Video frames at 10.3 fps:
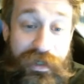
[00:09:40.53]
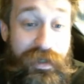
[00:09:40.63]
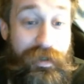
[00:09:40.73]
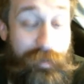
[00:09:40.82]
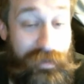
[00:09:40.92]

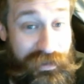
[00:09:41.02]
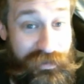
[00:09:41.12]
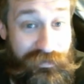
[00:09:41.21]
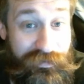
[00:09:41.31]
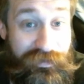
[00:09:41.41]

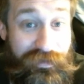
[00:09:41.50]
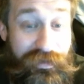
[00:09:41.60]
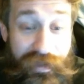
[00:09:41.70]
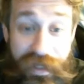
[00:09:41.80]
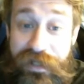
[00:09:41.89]
Please
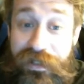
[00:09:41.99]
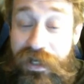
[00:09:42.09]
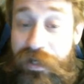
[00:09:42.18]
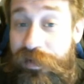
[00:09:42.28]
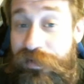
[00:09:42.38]
like,
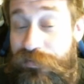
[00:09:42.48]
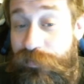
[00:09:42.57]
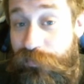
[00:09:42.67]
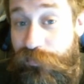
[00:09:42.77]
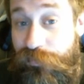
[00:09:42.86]
comment, and
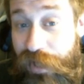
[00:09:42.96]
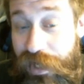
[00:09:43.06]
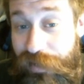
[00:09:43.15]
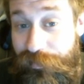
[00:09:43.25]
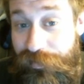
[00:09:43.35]

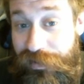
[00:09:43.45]
subscribe.